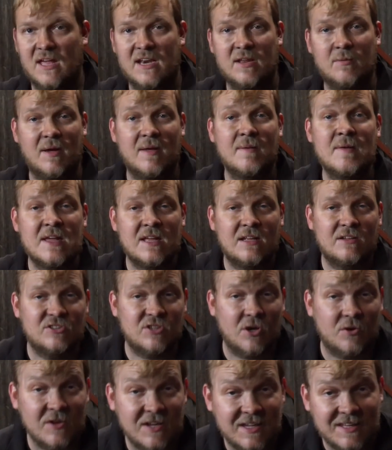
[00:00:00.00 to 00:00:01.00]
Anyway,
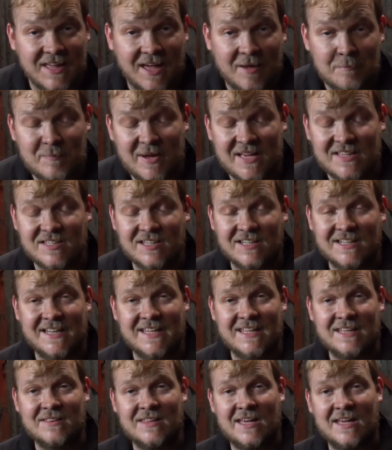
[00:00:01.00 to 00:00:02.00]
so yeah,
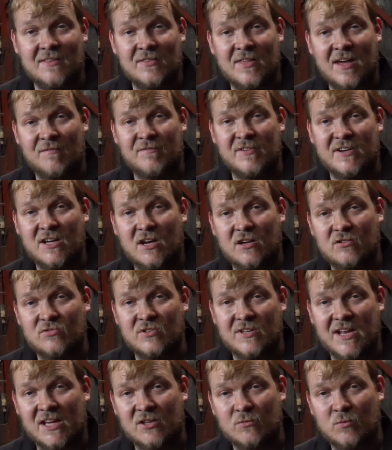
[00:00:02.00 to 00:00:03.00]
basically that video is the
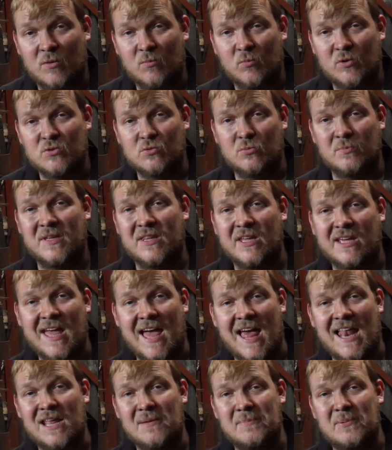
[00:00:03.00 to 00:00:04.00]
next one, which will be the
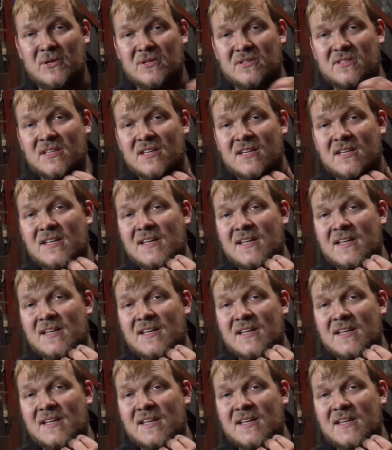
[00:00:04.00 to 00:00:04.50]
calipers.